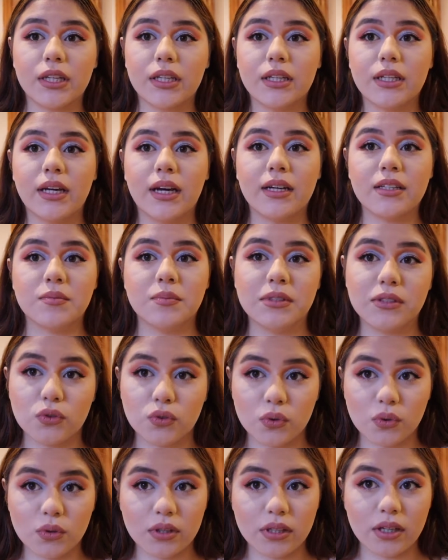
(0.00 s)
it has been
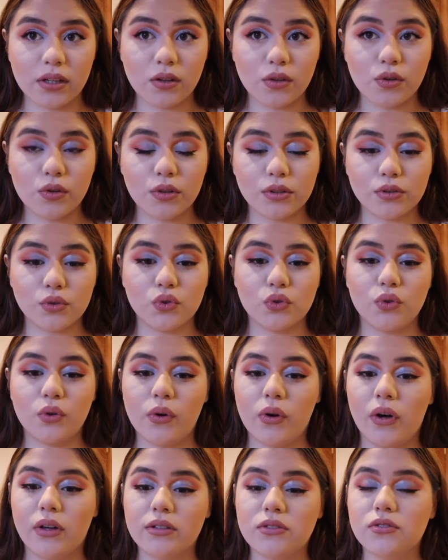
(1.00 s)
sold out, so
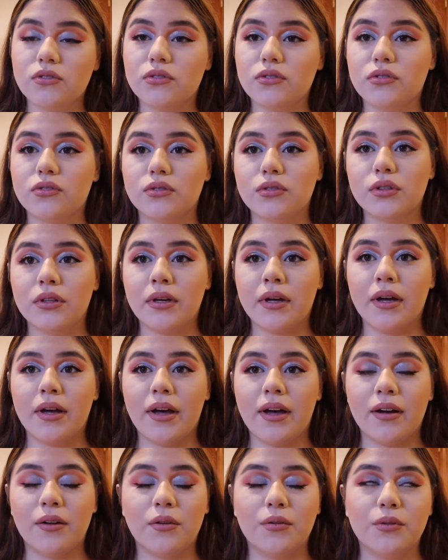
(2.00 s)
I
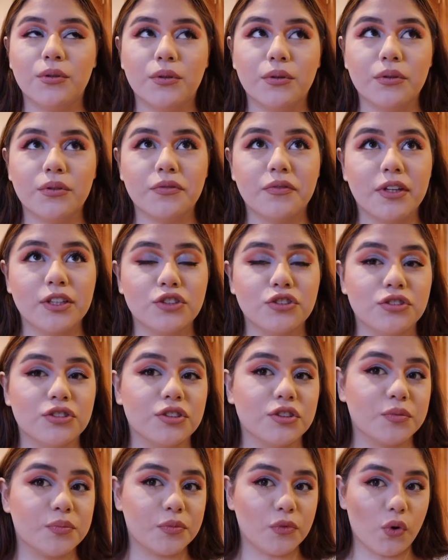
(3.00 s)
don't know if I should
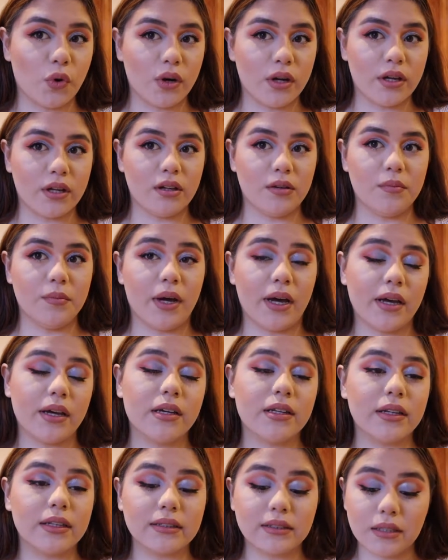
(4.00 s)
just go ahead and buy it
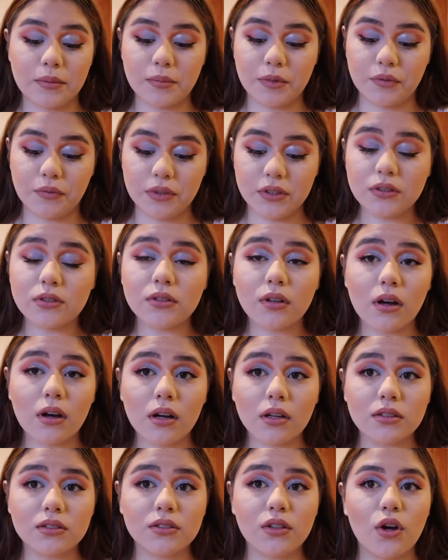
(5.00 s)
next time it
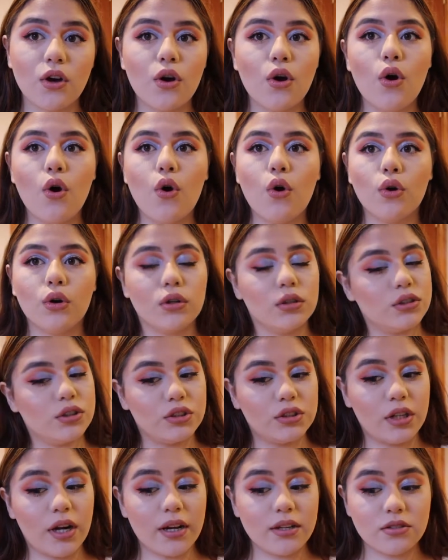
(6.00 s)
restocks, or
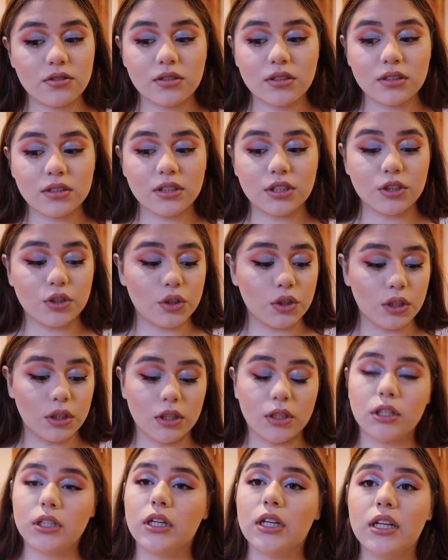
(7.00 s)
should I just continue to
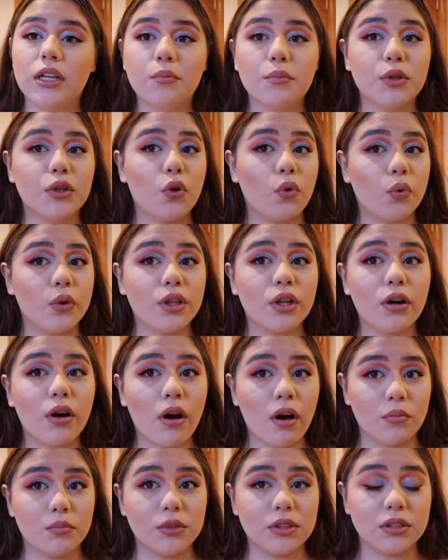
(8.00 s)
look? Let me know in the
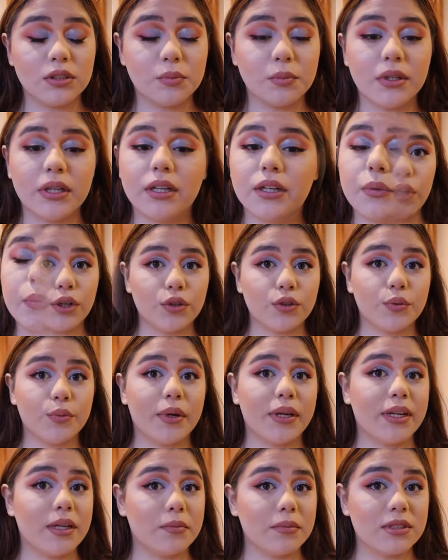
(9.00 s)
comments. If you are new, my
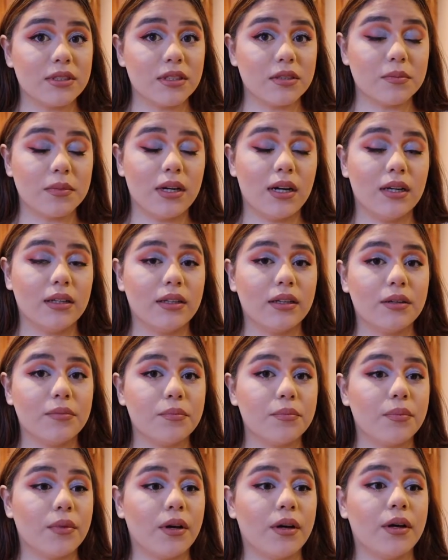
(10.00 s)
name is Esmeralda.
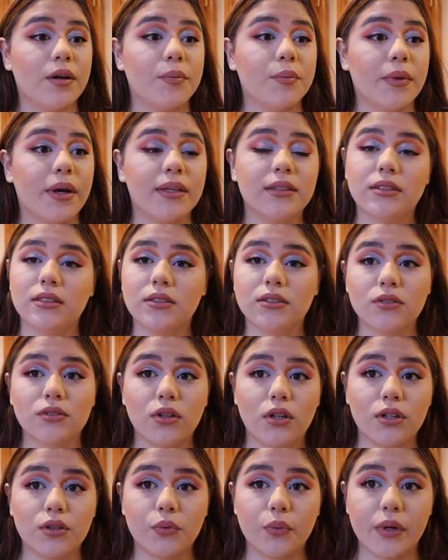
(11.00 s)
I did
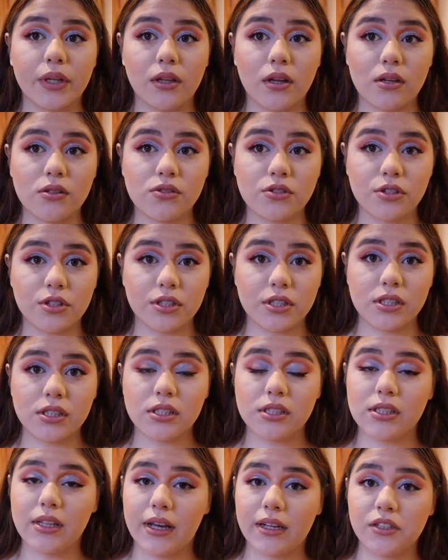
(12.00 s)
start a weight loss journey
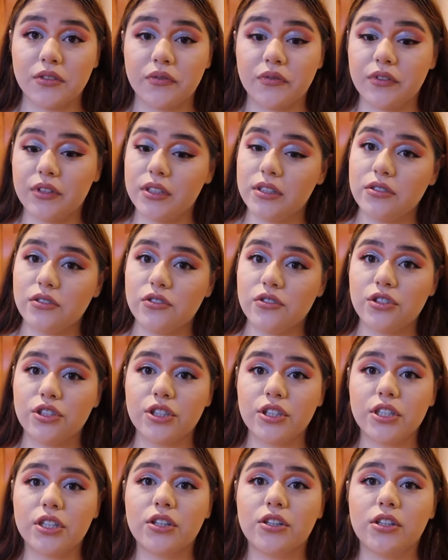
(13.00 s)
slash fitness
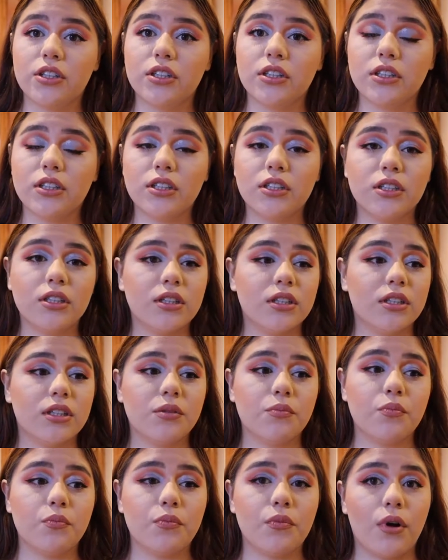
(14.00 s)
journey currently
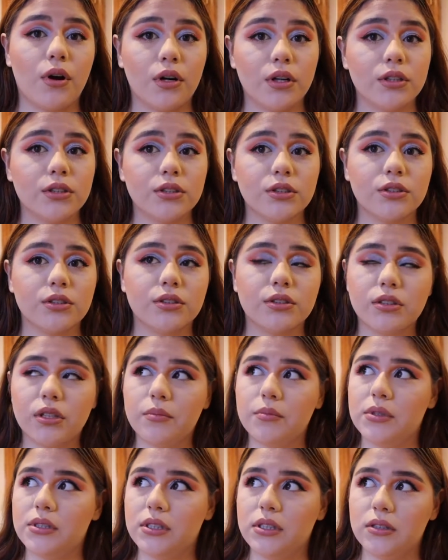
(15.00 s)
in March, I
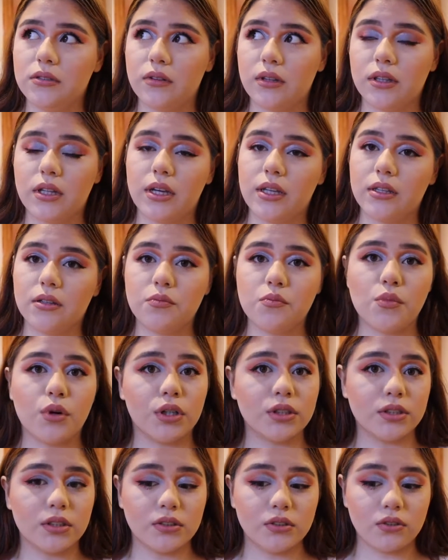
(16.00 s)
believe. At the end of
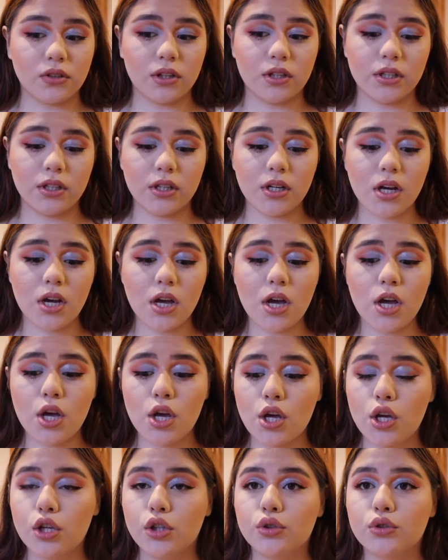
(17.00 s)
March I started.
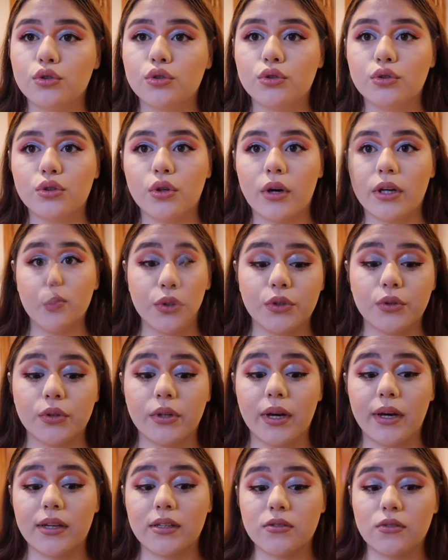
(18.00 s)
So I do you
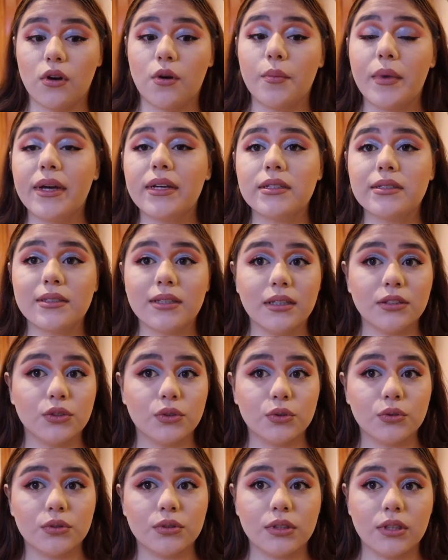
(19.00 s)
guys all my
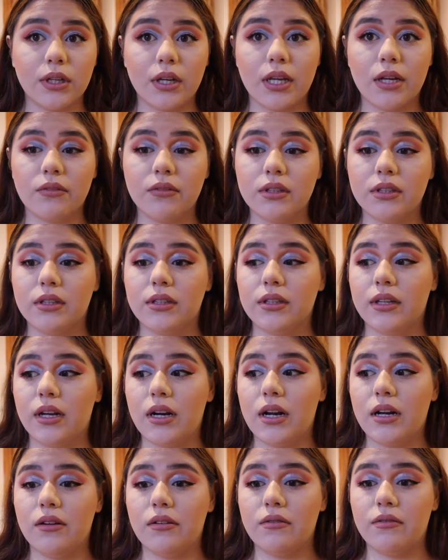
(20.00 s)
essentials and everything
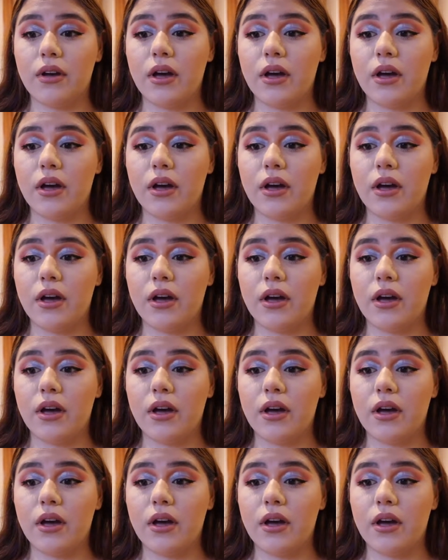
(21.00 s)
that